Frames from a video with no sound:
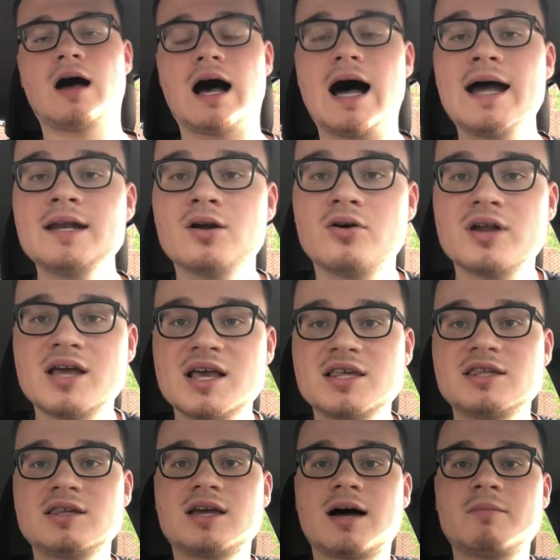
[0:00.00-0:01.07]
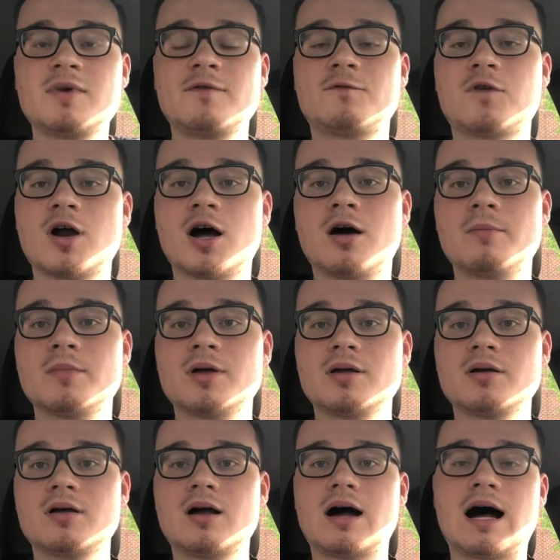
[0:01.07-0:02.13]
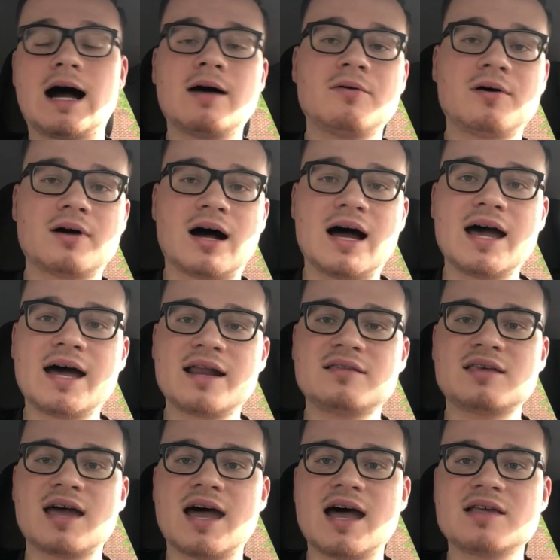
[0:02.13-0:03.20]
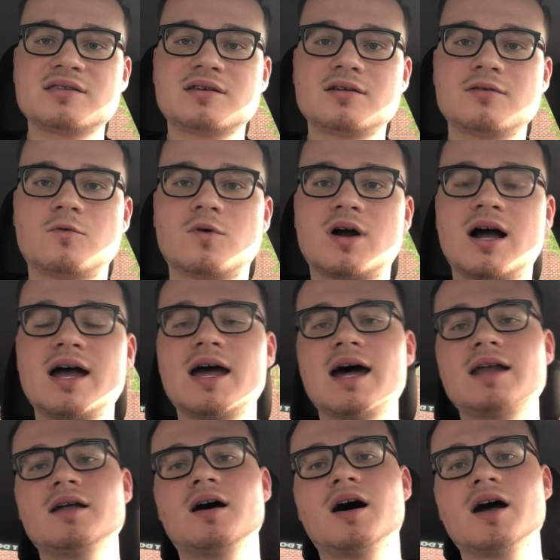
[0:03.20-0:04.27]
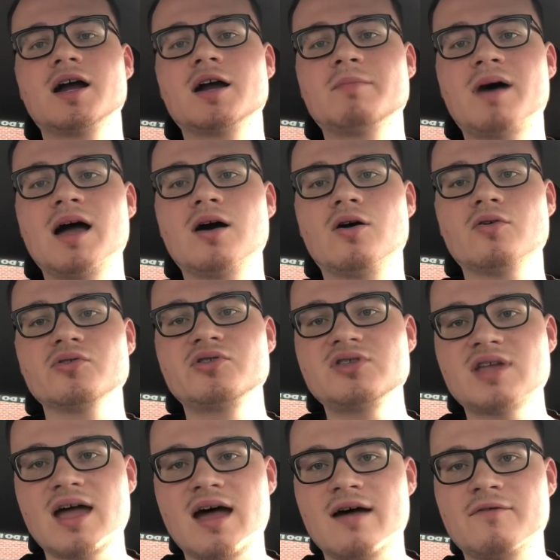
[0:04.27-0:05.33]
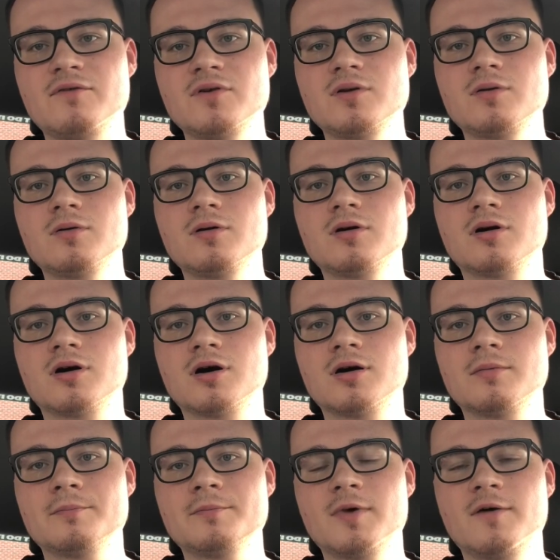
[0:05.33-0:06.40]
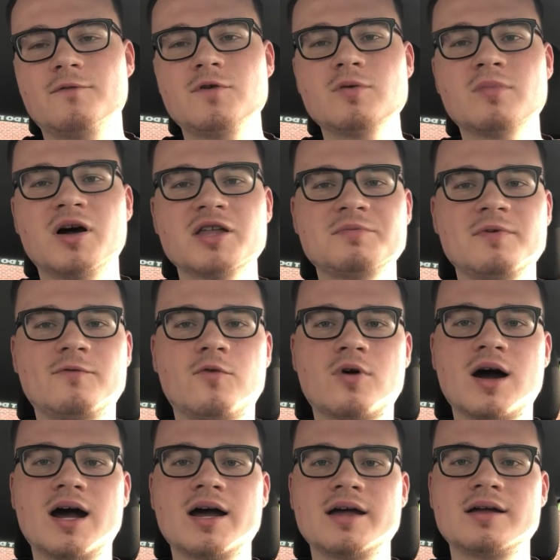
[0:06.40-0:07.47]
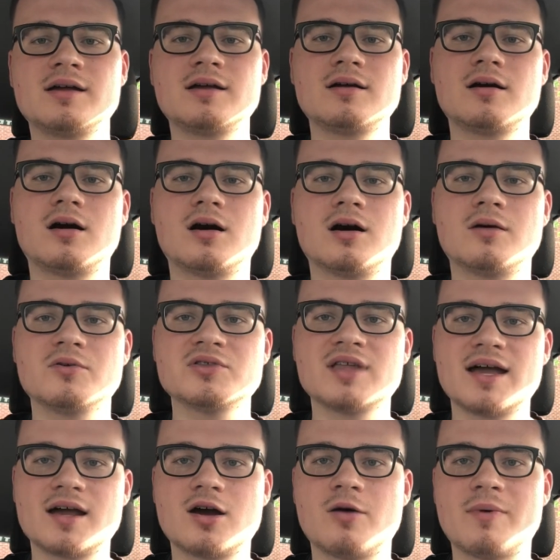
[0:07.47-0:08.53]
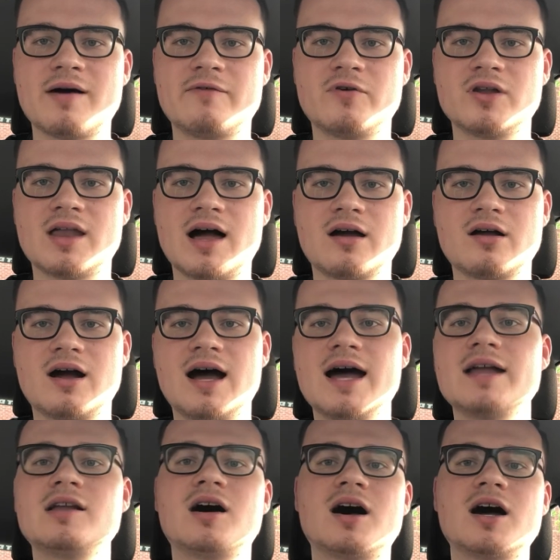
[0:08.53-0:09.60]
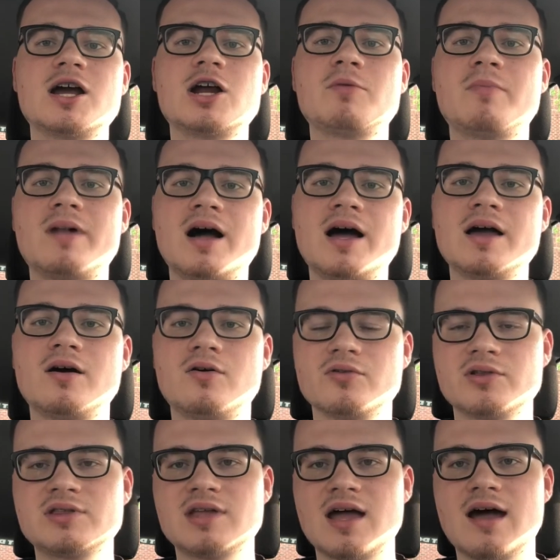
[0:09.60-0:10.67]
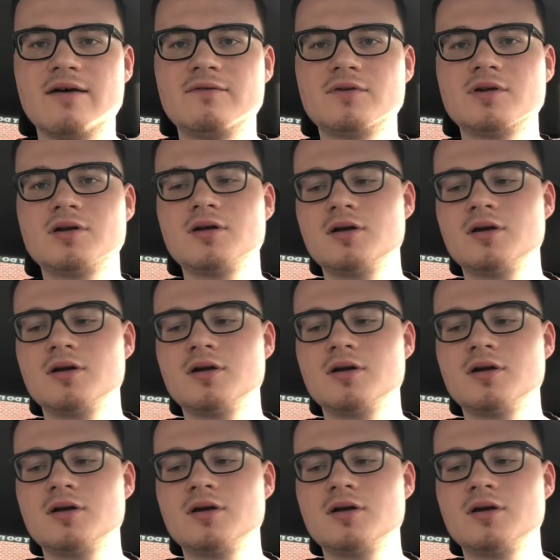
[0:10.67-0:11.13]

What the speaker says: I know this coming from, I had a task where I had to hire my own staff. A few months before I was let go by Foot Locker, I had to hire my own staff.